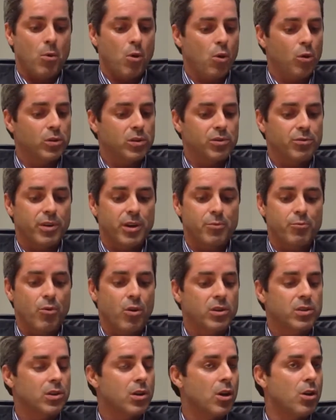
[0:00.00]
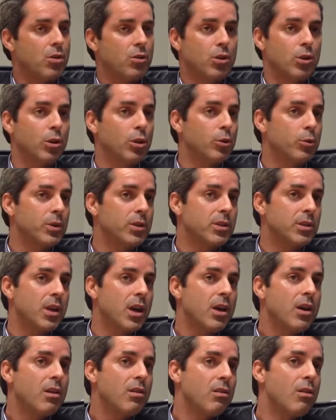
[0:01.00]
Hall Street, Roscoe, Caluis,
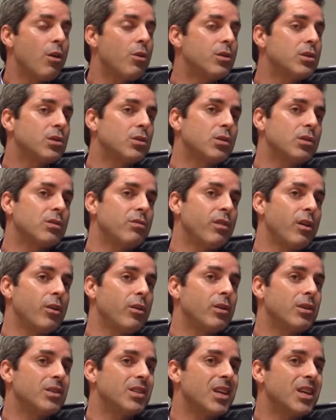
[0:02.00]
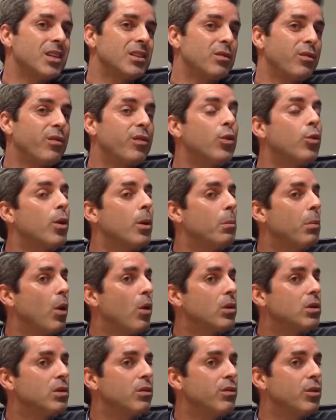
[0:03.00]
those sorts of areas, there's fewer
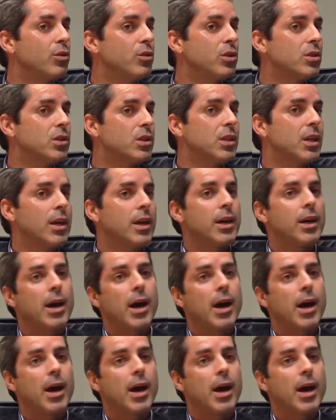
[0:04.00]
blocks of units.